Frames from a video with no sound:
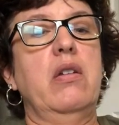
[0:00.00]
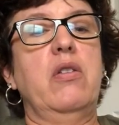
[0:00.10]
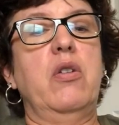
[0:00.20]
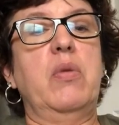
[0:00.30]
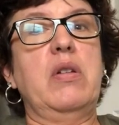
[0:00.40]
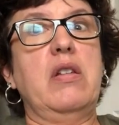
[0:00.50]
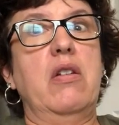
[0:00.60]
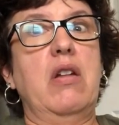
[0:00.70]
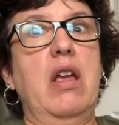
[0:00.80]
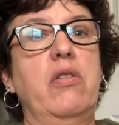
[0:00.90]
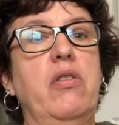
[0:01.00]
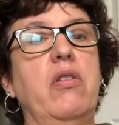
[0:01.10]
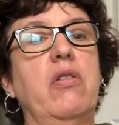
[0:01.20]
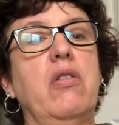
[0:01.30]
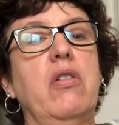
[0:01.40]
No one dared
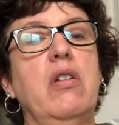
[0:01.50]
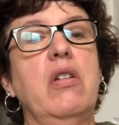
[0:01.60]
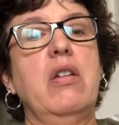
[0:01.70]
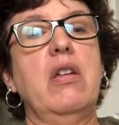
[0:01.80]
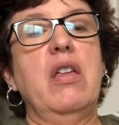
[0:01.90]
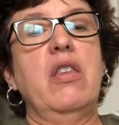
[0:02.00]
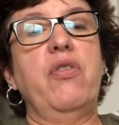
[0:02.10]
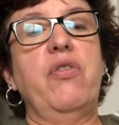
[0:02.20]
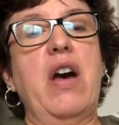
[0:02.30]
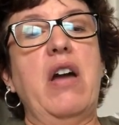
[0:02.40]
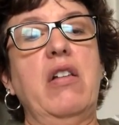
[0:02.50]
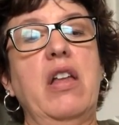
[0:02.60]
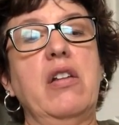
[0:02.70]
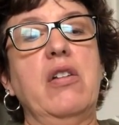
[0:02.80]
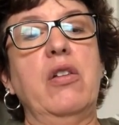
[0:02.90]
answer. The
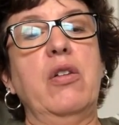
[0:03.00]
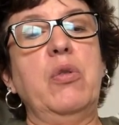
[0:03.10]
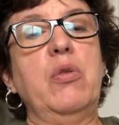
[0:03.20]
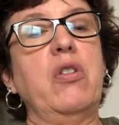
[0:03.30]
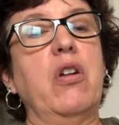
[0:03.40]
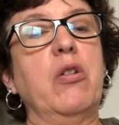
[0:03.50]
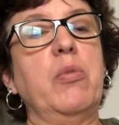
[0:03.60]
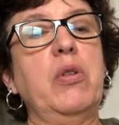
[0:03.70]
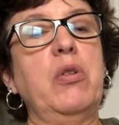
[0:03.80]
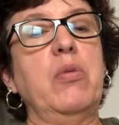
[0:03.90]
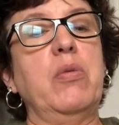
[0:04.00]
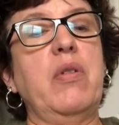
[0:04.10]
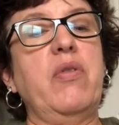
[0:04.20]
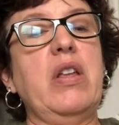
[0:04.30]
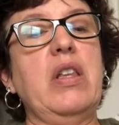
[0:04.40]
firelight glowed dark blue,
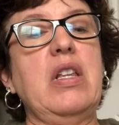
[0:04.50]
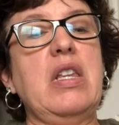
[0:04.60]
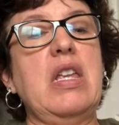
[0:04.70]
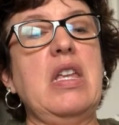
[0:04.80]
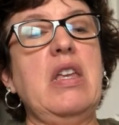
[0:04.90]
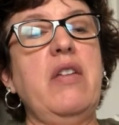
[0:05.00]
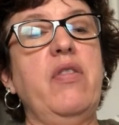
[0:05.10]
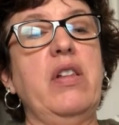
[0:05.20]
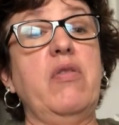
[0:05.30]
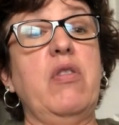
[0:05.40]
revealing evil,